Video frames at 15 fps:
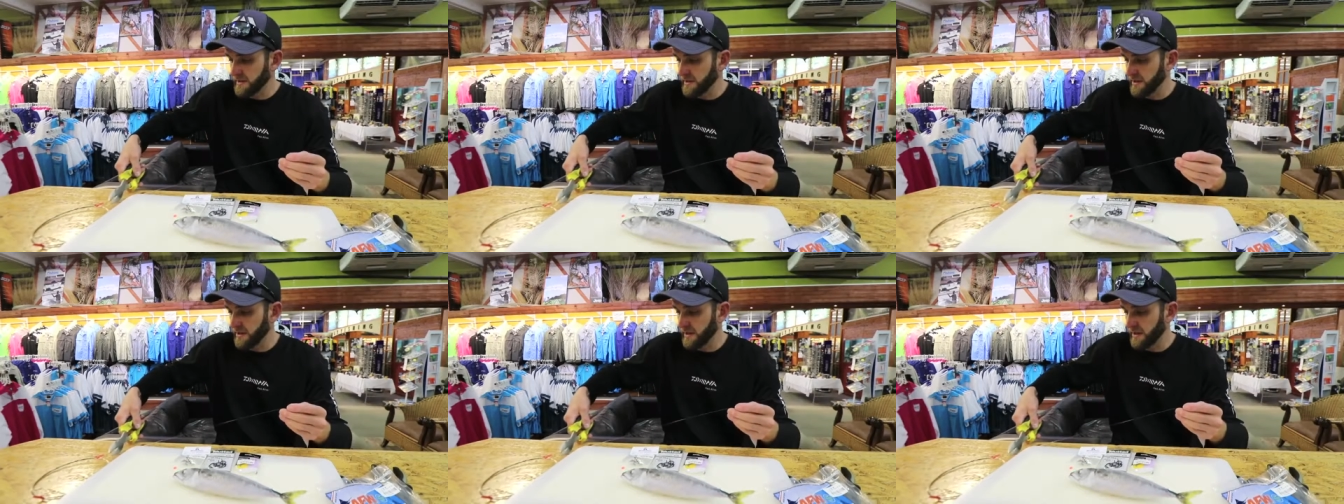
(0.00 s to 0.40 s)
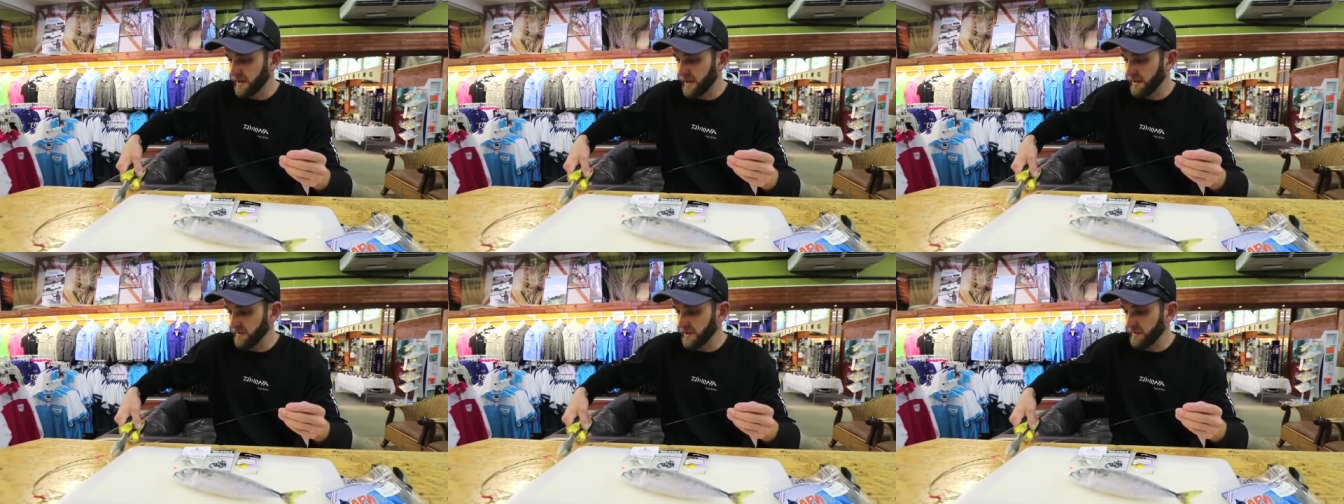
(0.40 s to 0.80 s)
So
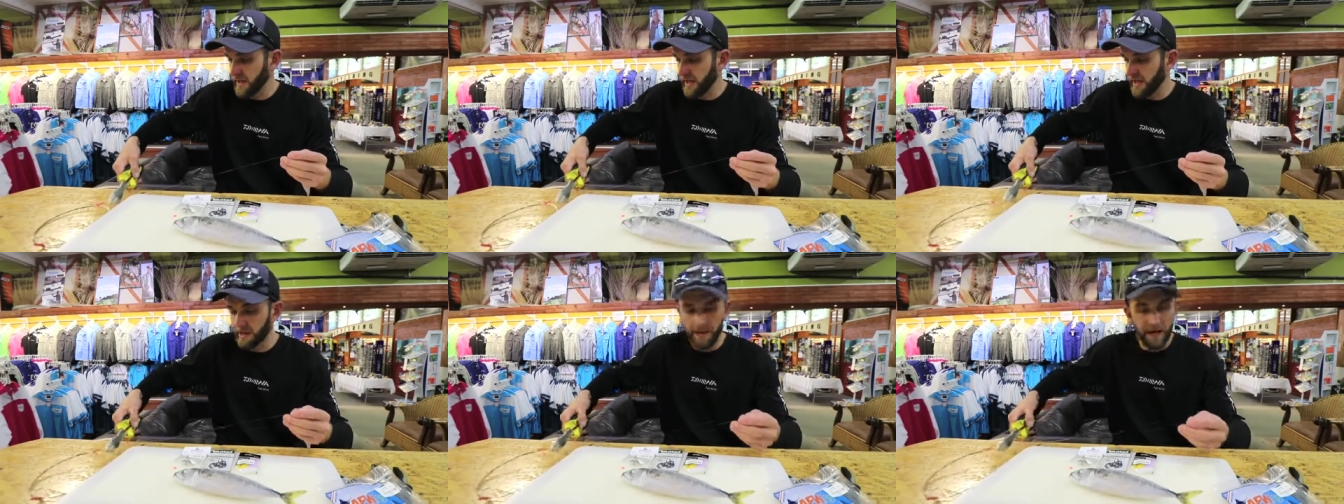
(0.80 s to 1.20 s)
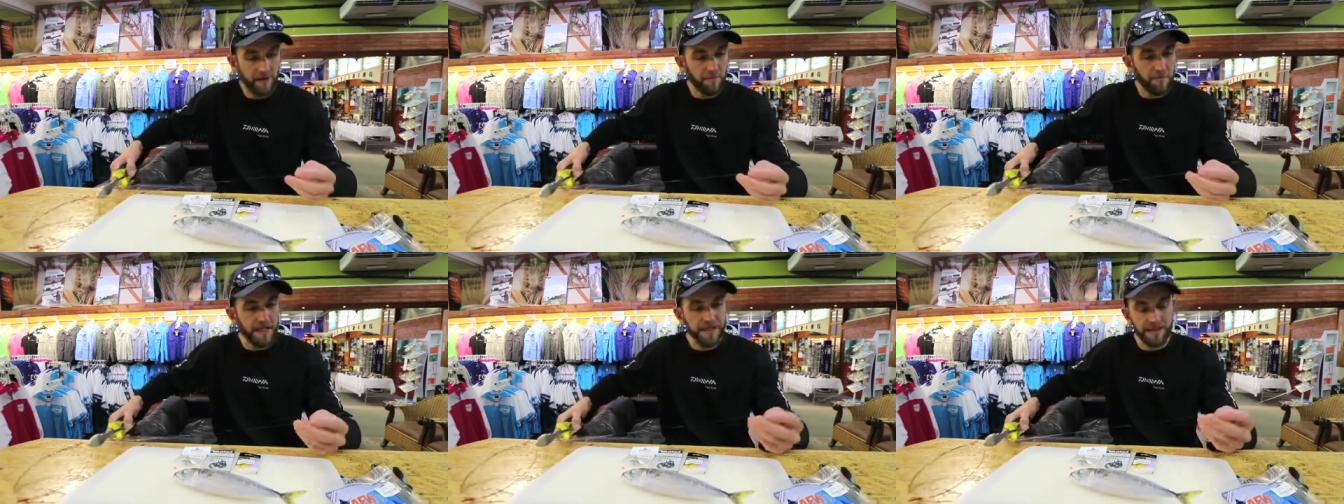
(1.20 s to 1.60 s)
I'm gonna make it
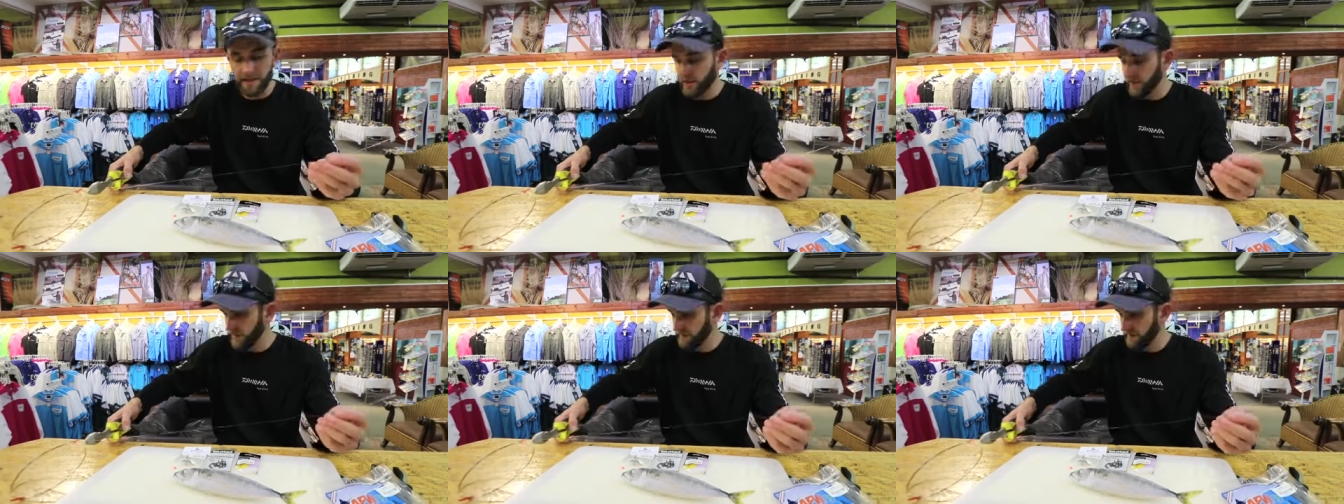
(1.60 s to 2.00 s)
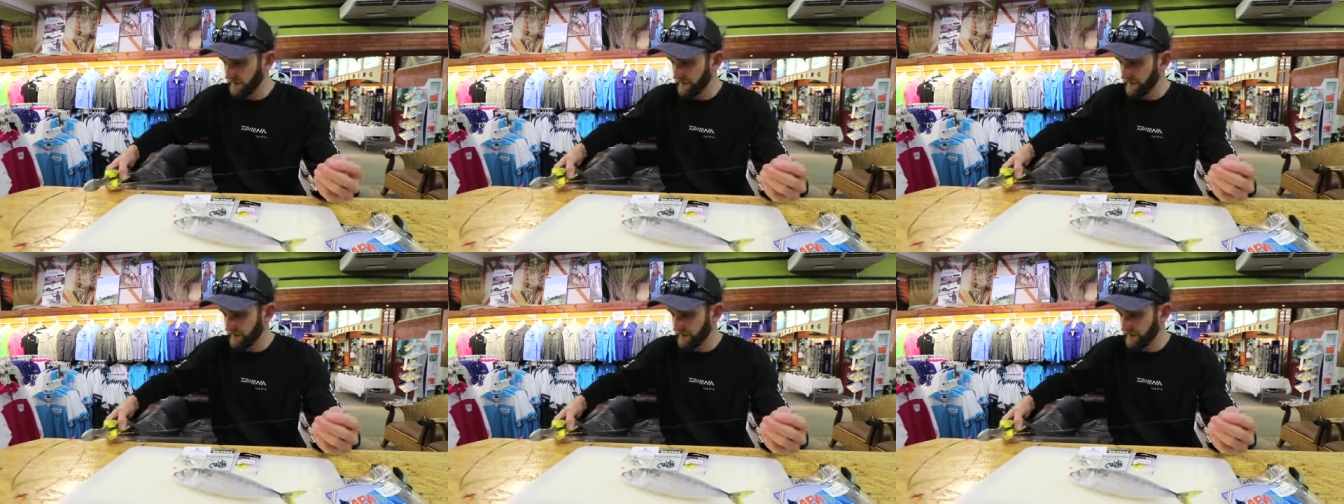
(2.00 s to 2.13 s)
about a meter long.